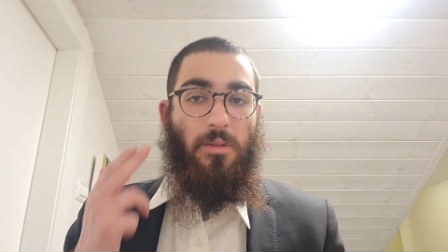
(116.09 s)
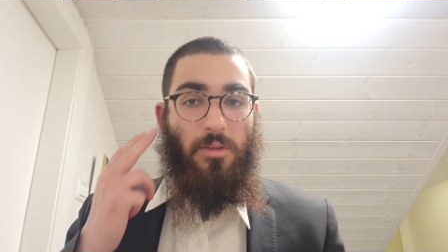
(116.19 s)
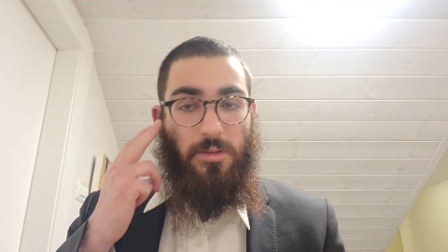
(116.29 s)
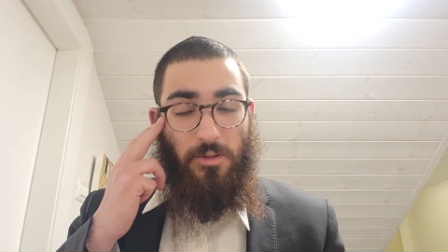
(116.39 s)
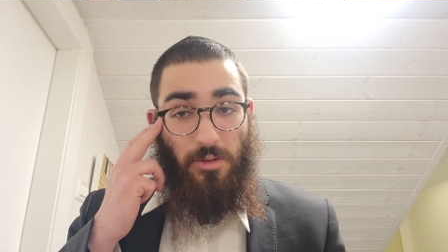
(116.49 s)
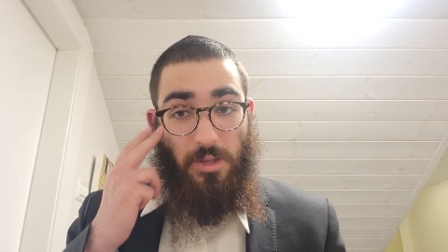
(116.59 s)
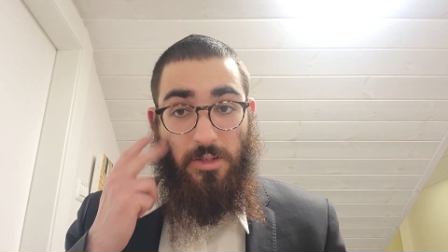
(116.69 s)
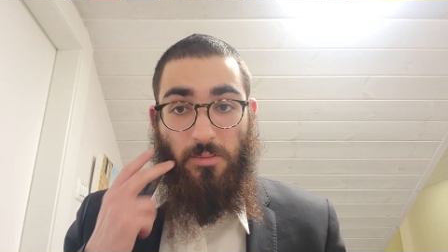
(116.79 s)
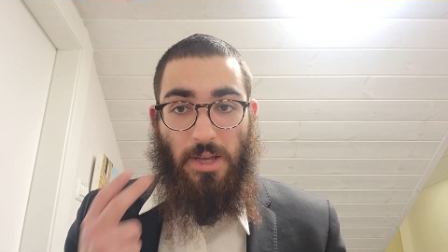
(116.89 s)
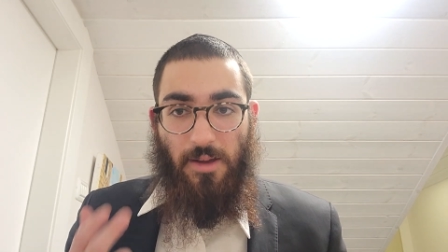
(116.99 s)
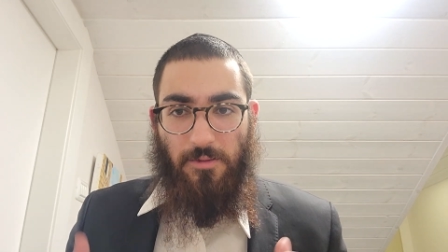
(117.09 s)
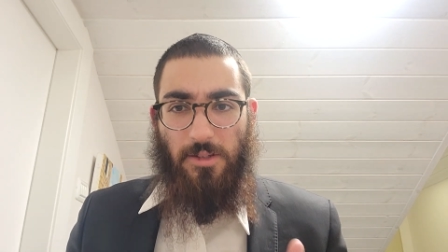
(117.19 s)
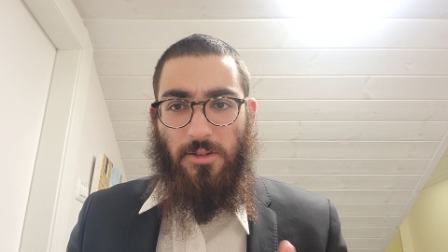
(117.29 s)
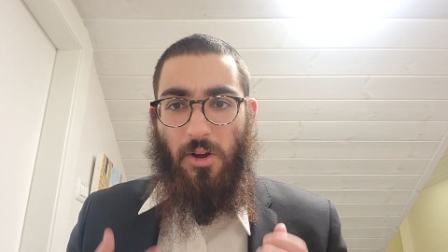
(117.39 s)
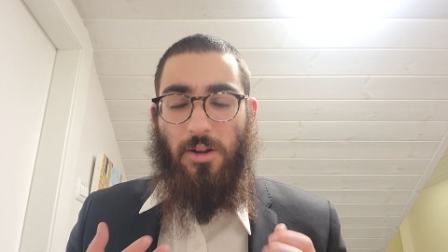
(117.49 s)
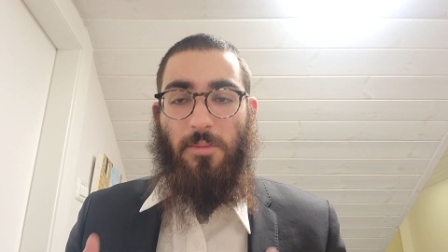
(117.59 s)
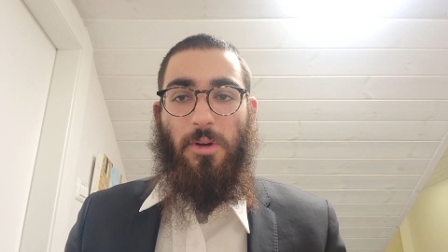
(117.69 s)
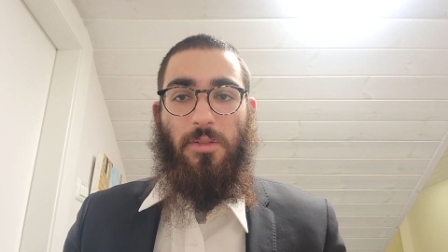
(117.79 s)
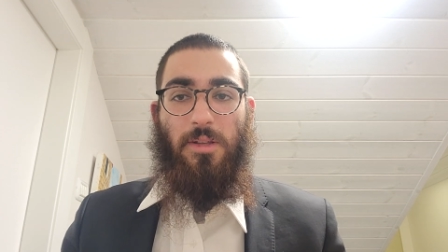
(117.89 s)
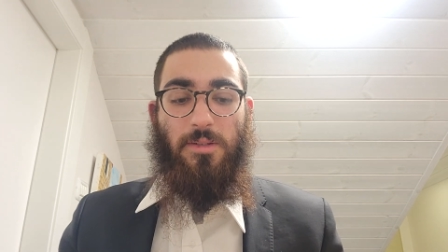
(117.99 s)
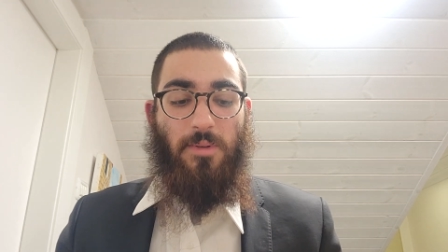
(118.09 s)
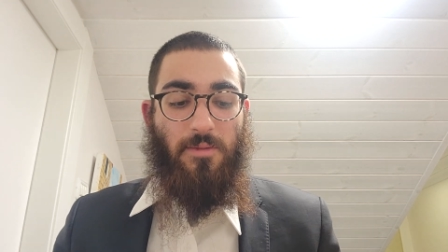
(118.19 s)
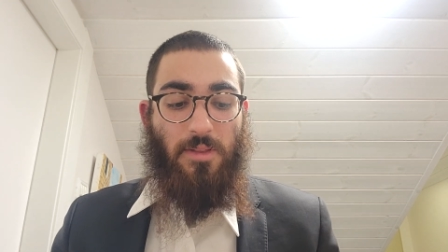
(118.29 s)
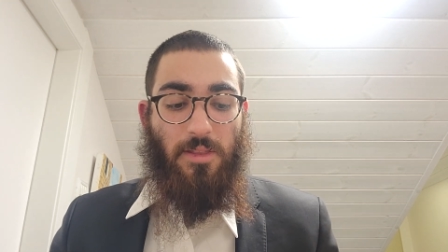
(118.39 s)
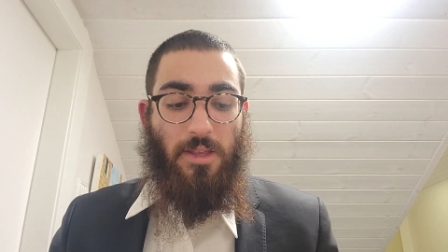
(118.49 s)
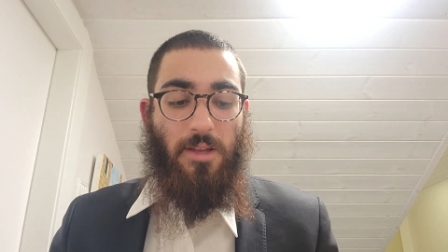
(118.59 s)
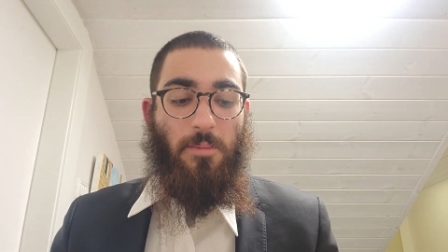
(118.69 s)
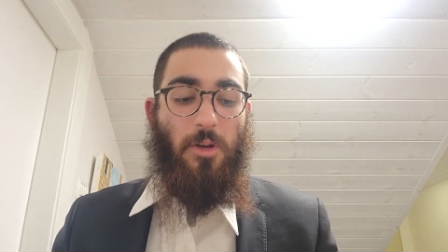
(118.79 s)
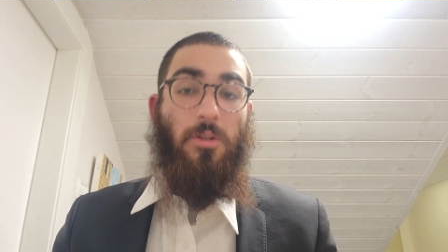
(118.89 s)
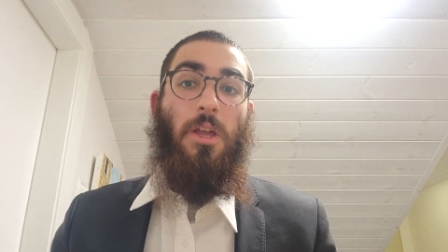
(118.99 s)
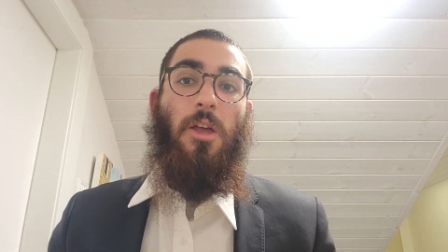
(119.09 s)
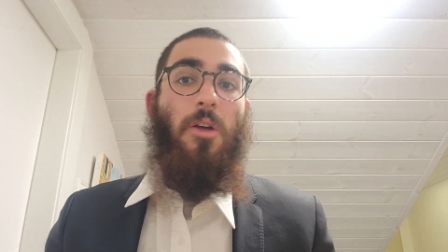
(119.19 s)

These are things we have to talk about, things we have to think about.